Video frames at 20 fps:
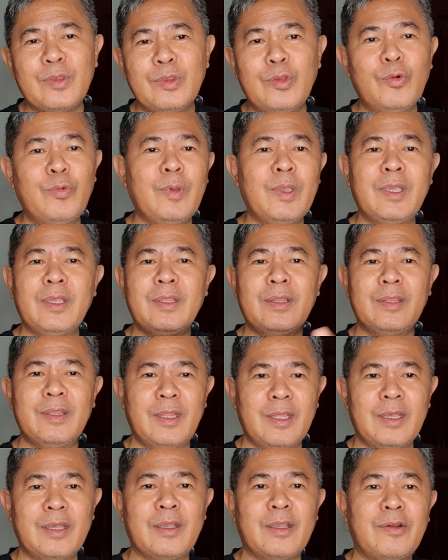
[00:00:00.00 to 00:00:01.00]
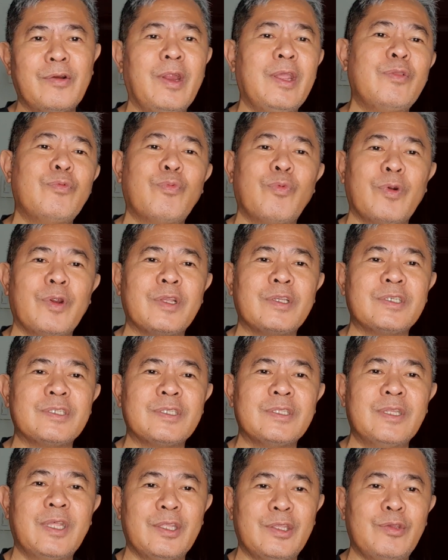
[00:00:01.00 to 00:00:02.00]
doing the great works
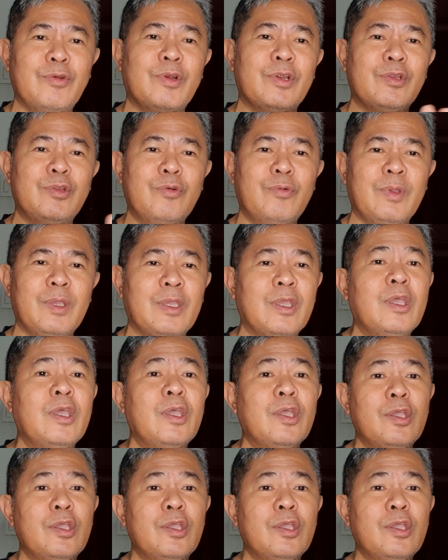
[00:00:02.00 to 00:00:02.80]
that you are doing.